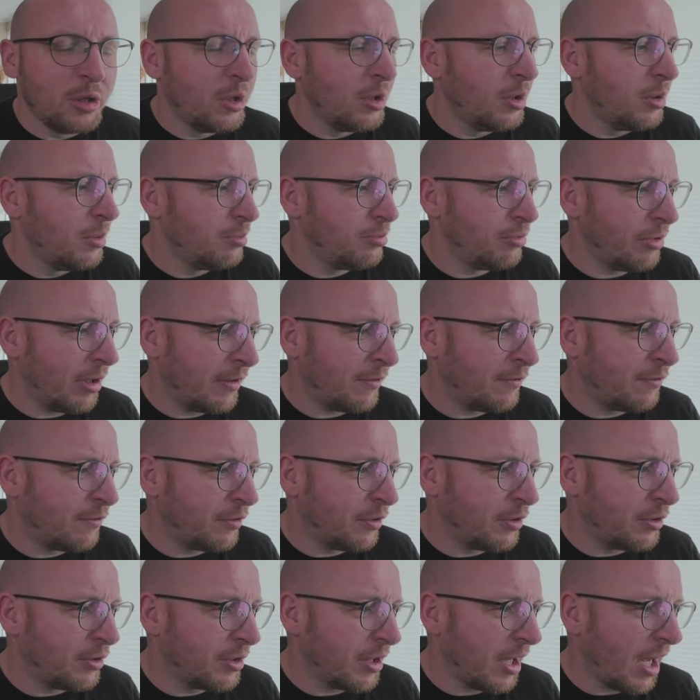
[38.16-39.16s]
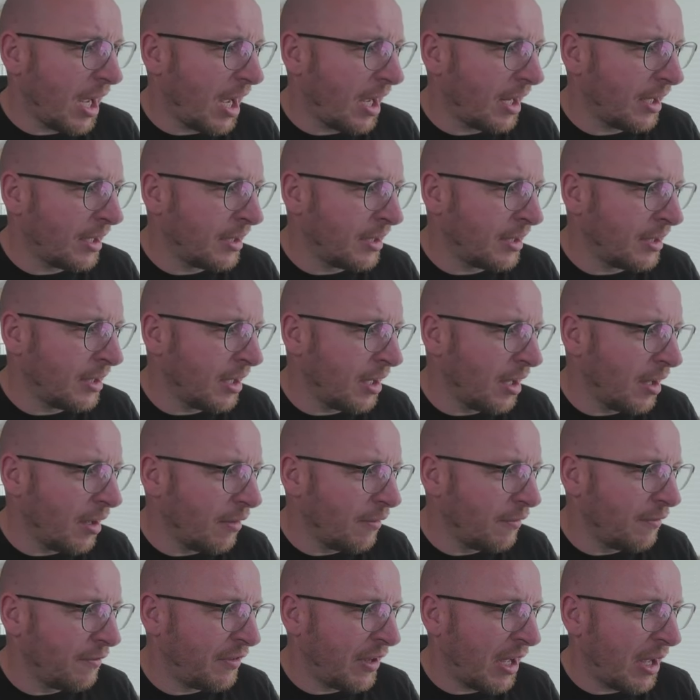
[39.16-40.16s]
Brentford and
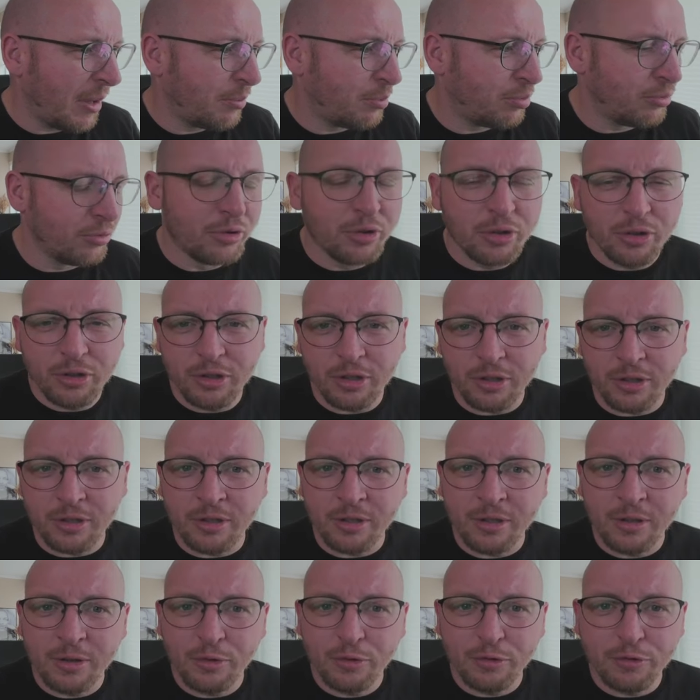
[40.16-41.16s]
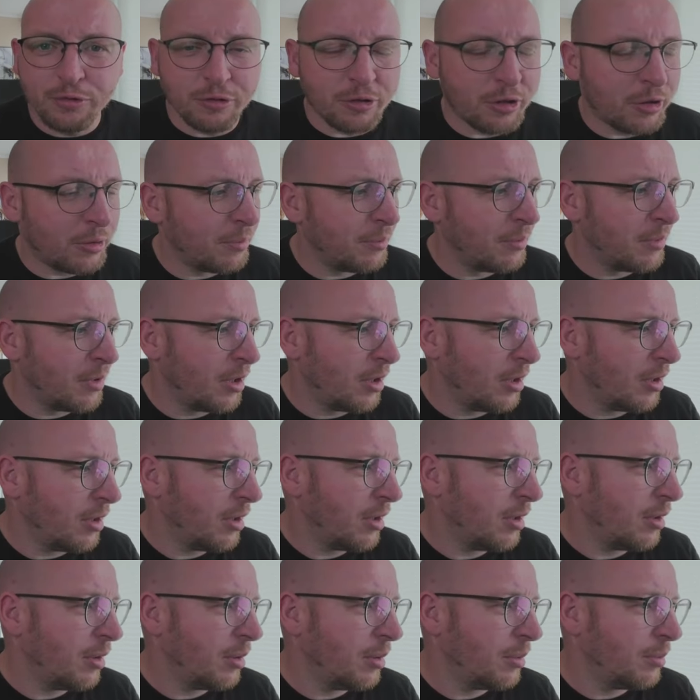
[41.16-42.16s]
Verbruggen from
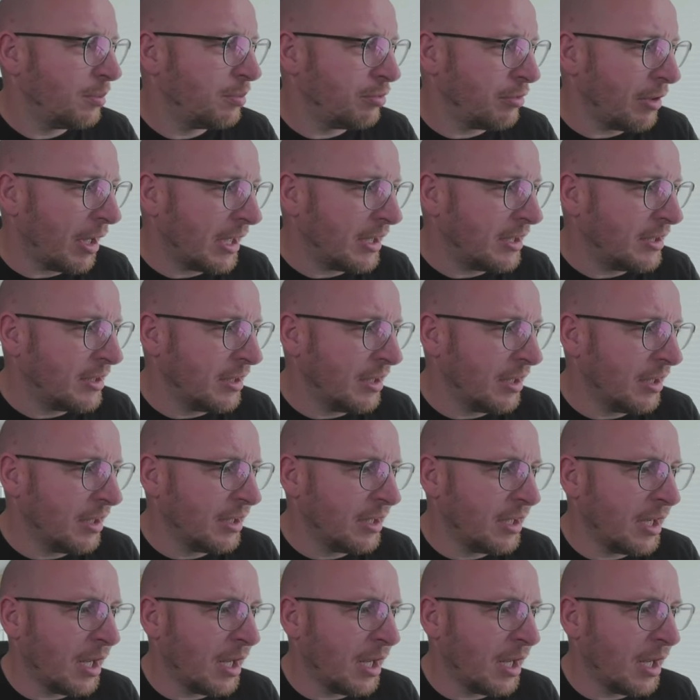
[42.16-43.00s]
Brighton.